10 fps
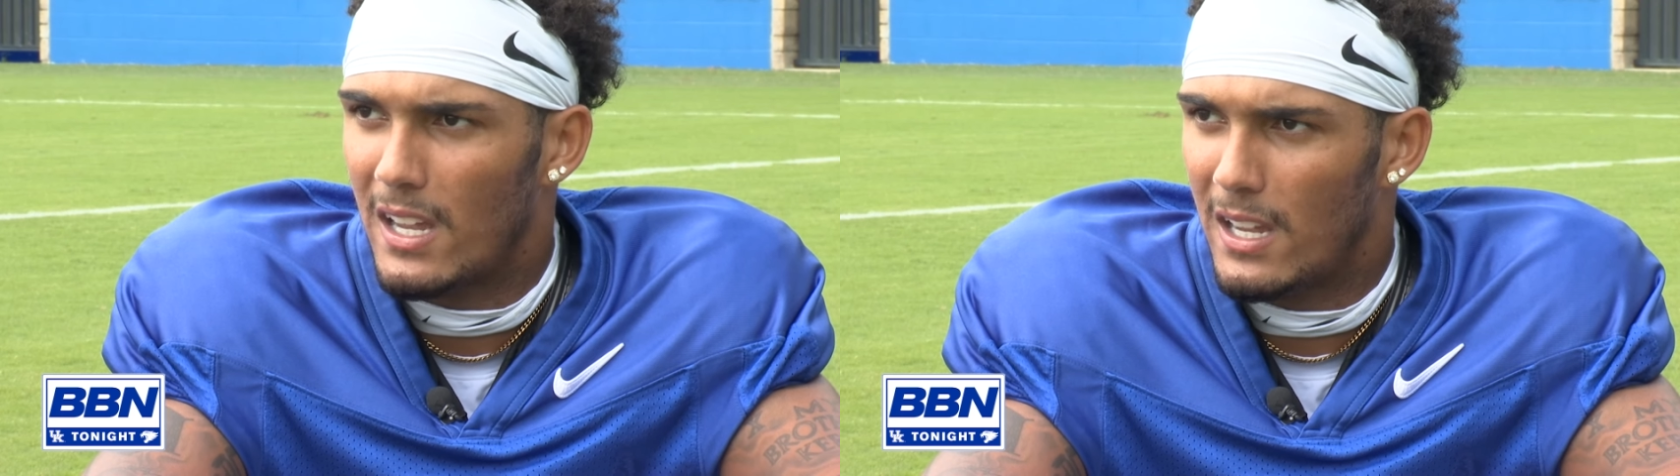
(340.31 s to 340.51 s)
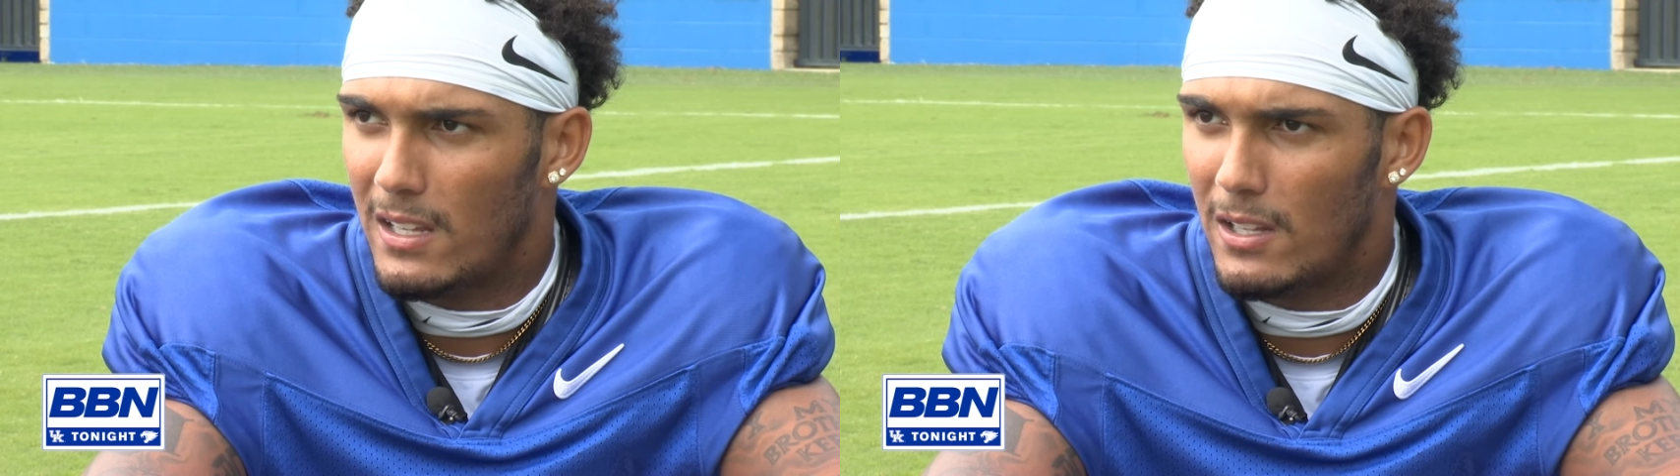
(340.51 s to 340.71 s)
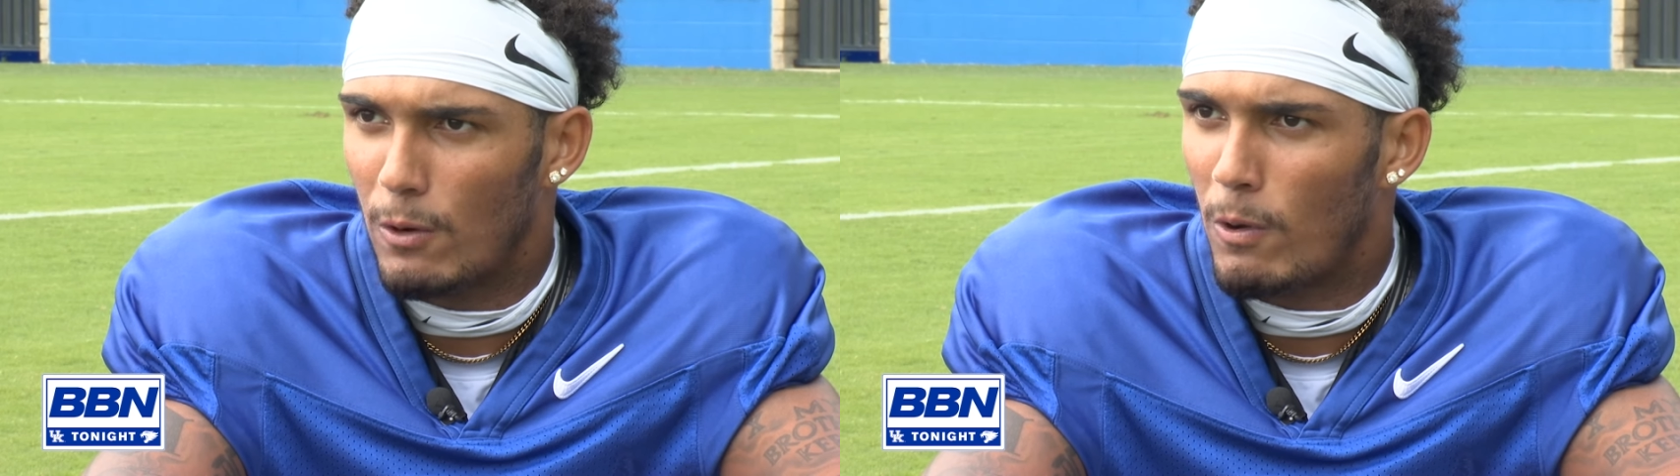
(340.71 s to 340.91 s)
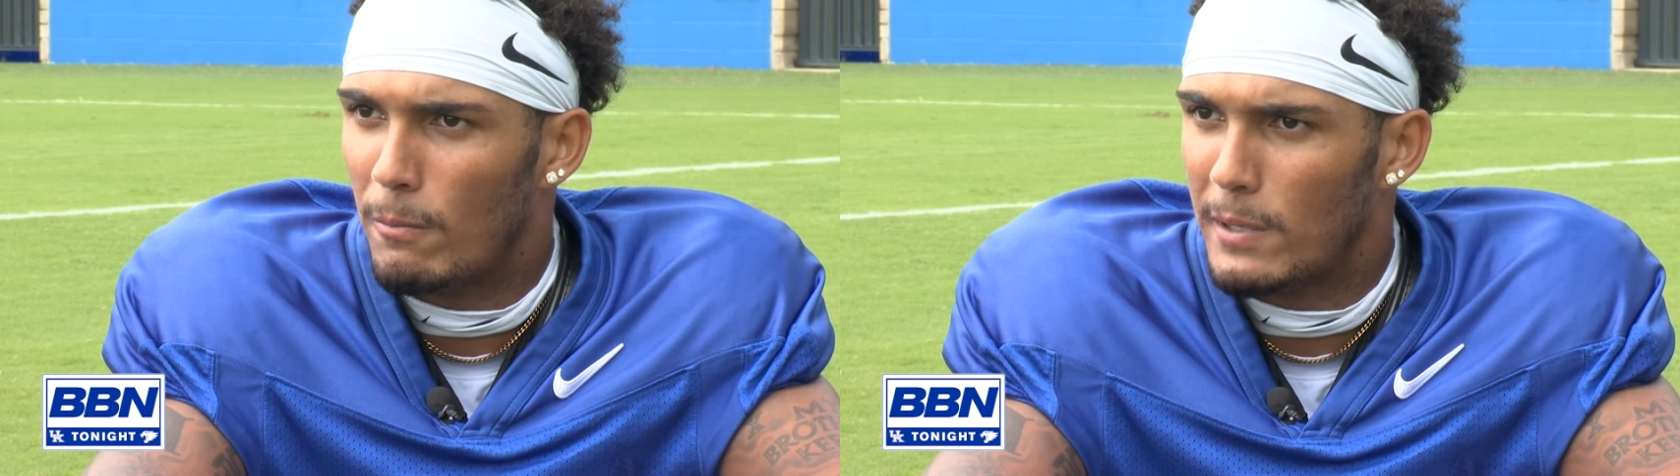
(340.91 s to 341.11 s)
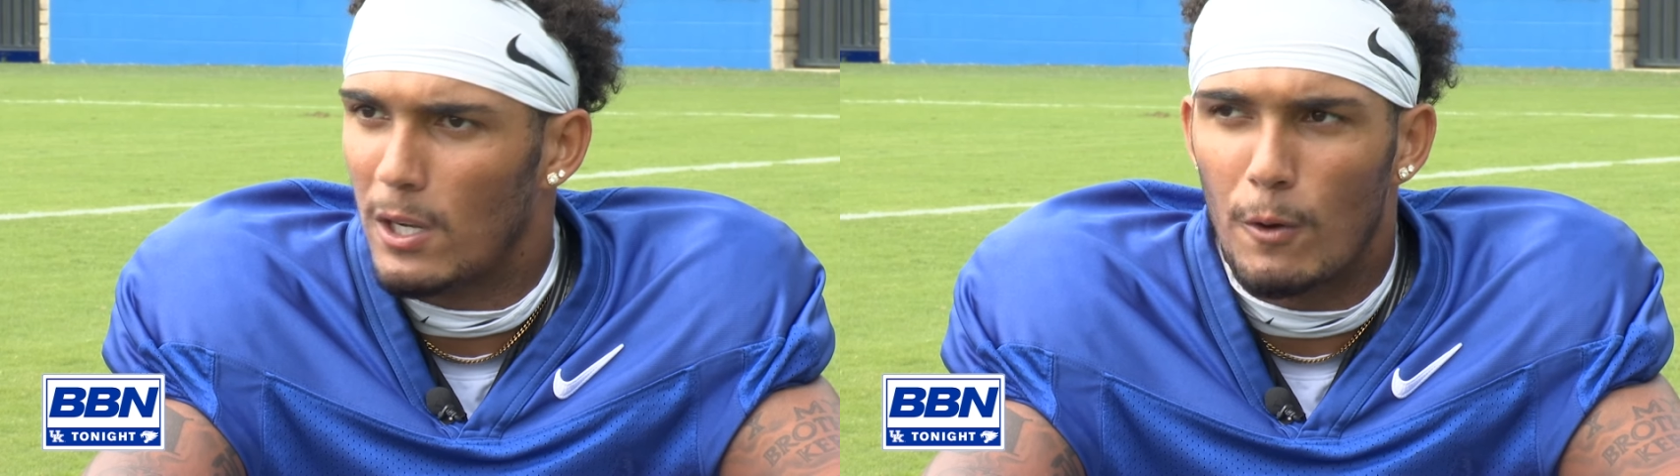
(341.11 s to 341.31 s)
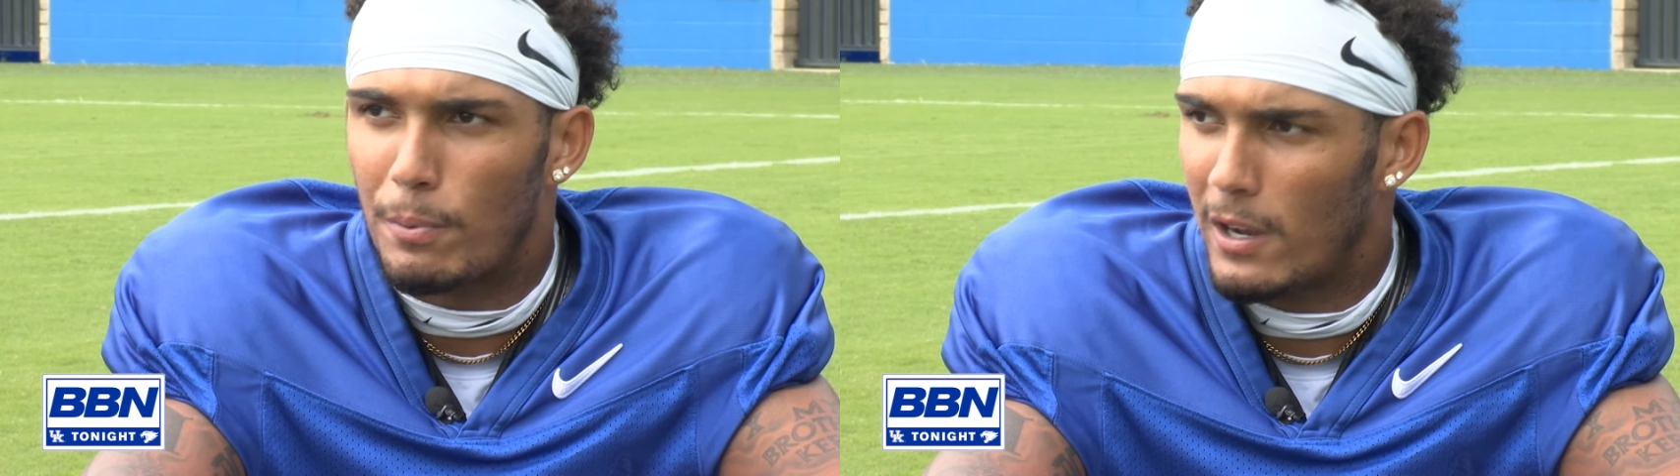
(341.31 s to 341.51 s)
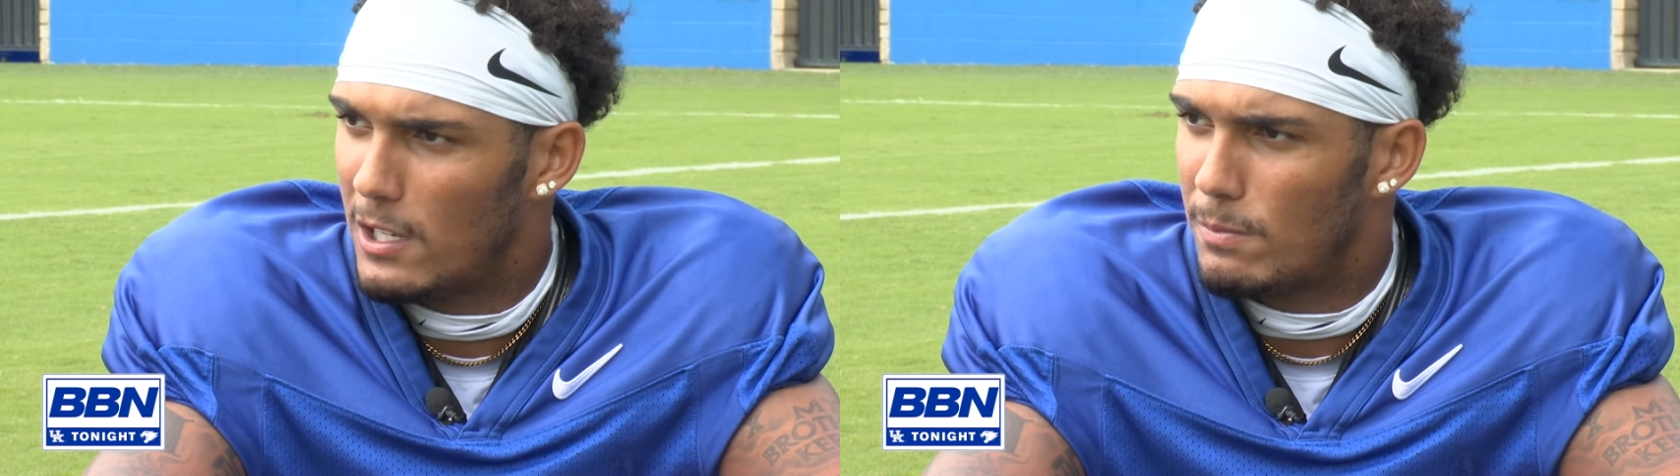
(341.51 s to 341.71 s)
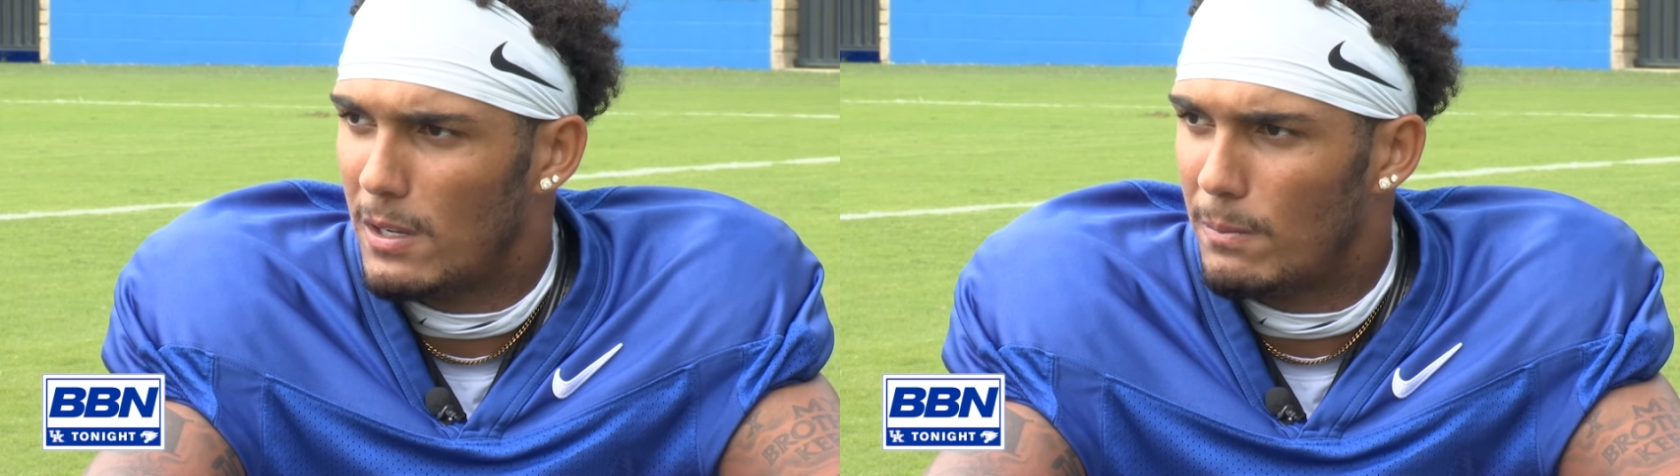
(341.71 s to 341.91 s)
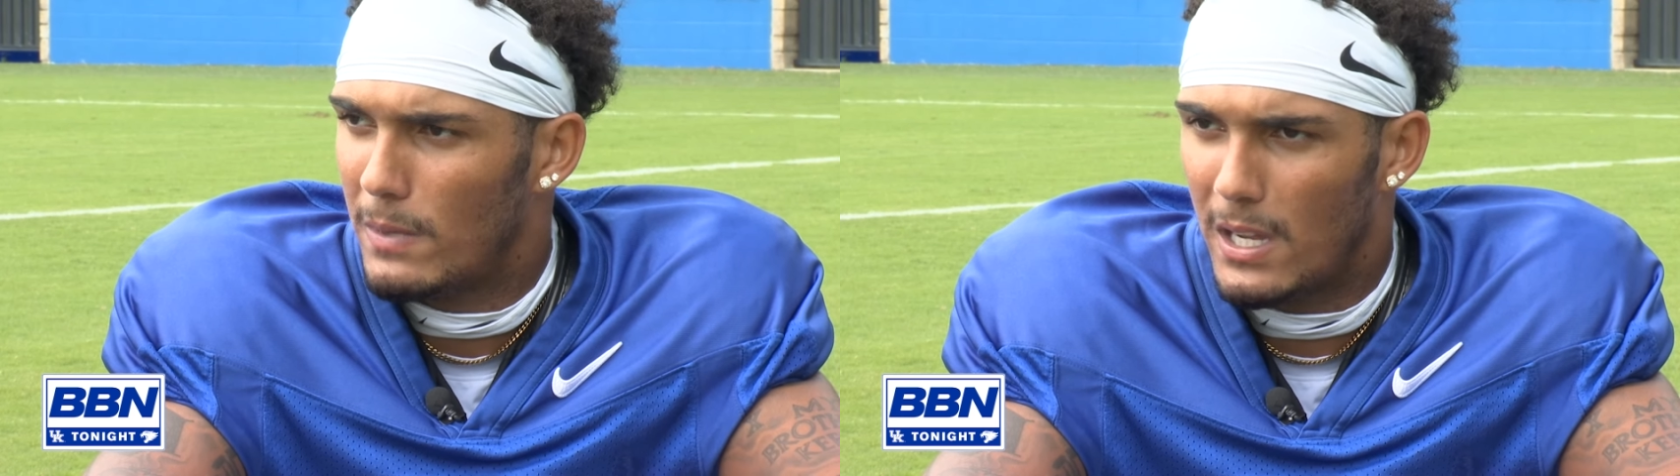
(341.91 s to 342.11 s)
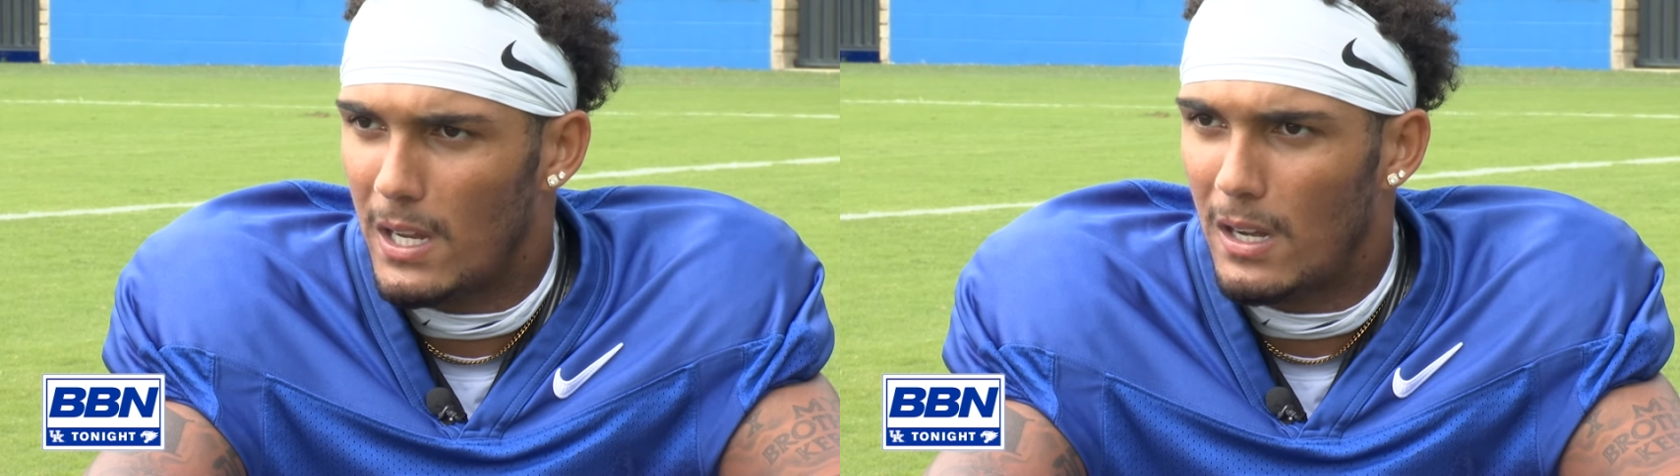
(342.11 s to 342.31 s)
and there won't be no punishment.
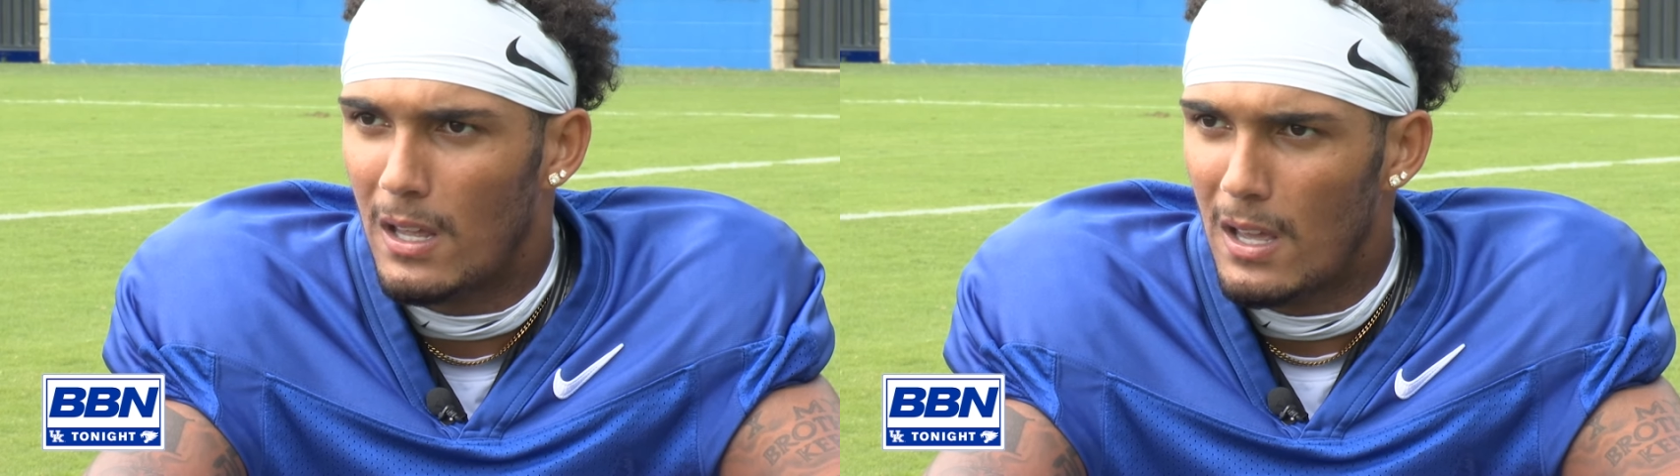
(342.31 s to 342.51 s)
And